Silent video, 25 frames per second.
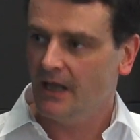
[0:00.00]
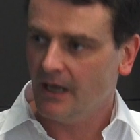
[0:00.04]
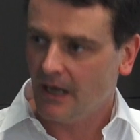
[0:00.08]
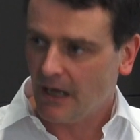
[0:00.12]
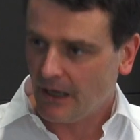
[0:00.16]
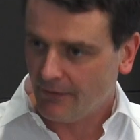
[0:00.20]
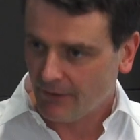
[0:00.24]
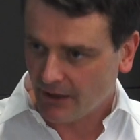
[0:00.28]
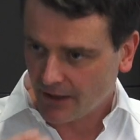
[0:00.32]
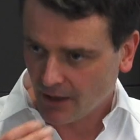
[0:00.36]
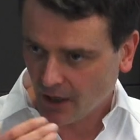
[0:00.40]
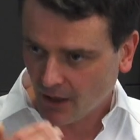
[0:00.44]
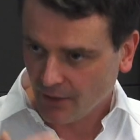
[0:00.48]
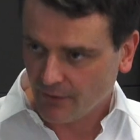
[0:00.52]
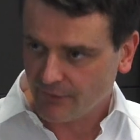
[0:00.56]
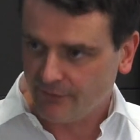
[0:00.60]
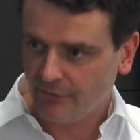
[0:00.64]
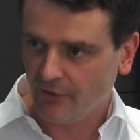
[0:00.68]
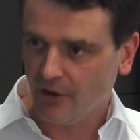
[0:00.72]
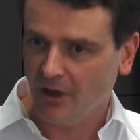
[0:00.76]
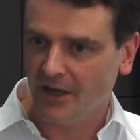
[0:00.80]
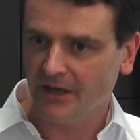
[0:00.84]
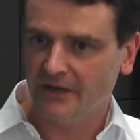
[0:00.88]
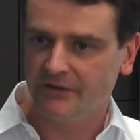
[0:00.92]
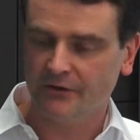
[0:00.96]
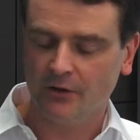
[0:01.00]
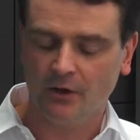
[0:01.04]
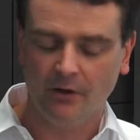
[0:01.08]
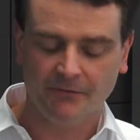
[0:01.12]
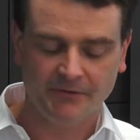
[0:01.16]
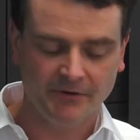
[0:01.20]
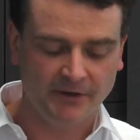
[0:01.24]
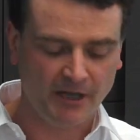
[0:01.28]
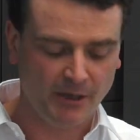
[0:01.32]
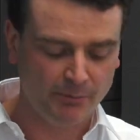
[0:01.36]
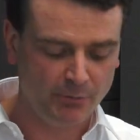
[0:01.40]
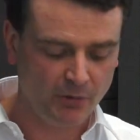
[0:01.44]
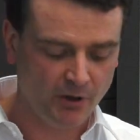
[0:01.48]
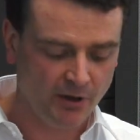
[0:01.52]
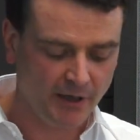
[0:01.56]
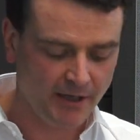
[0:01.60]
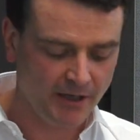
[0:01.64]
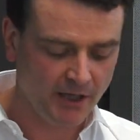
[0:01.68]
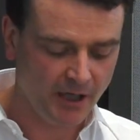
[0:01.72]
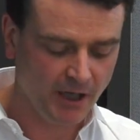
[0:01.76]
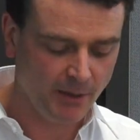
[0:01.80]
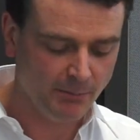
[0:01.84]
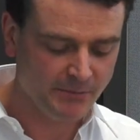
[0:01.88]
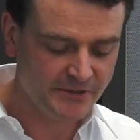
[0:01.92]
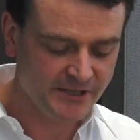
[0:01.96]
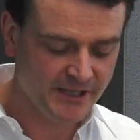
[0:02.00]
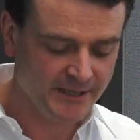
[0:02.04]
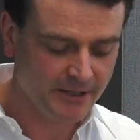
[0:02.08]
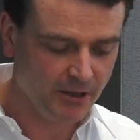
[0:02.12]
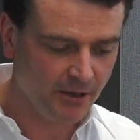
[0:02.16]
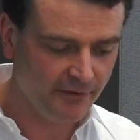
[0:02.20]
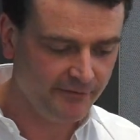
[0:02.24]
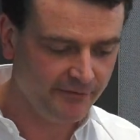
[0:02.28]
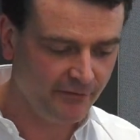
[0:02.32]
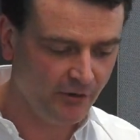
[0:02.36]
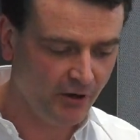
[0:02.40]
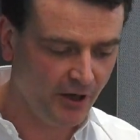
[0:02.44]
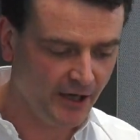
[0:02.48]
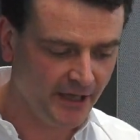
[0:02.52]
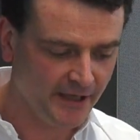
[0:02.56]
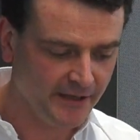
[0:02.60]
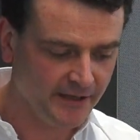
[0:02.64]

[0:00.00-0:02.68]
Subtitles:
and then other filings after that by deadline filing